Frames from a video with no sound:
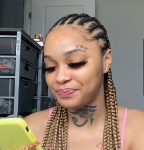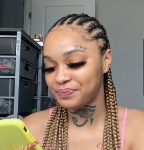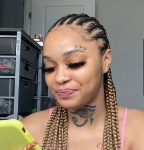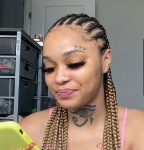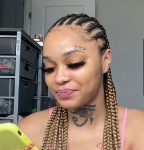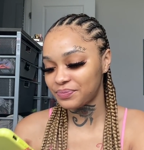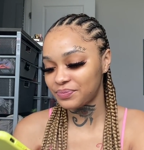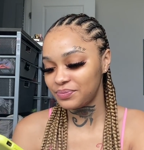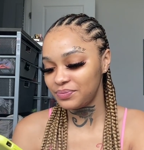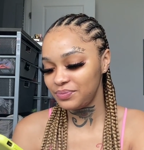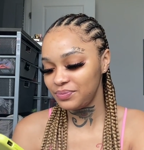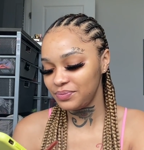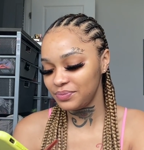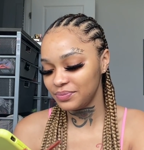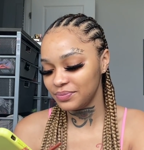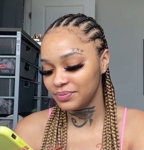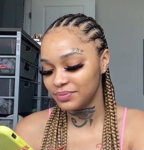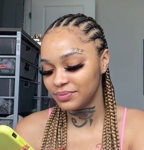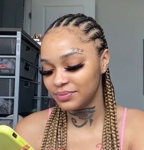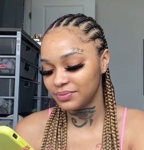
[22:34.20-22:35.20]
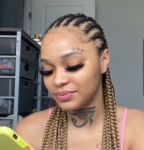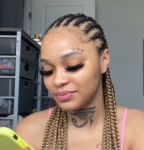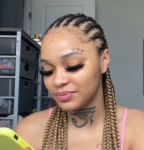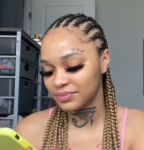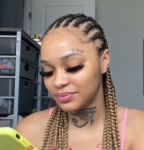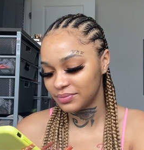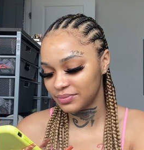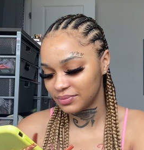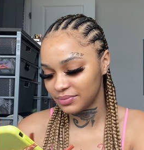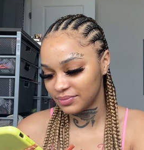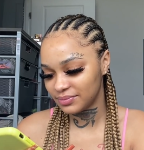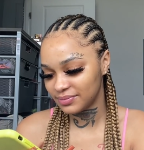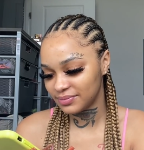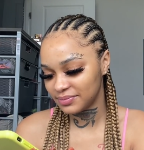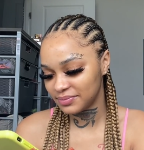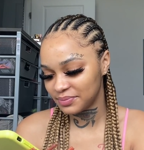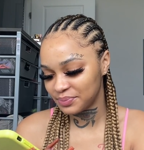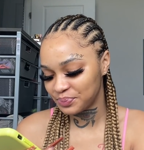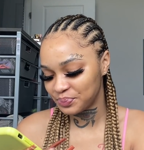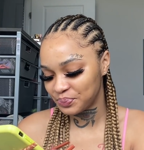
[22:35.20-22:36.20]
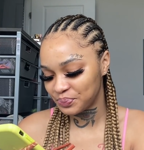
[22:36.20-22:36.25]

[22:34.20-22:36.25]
[no speech]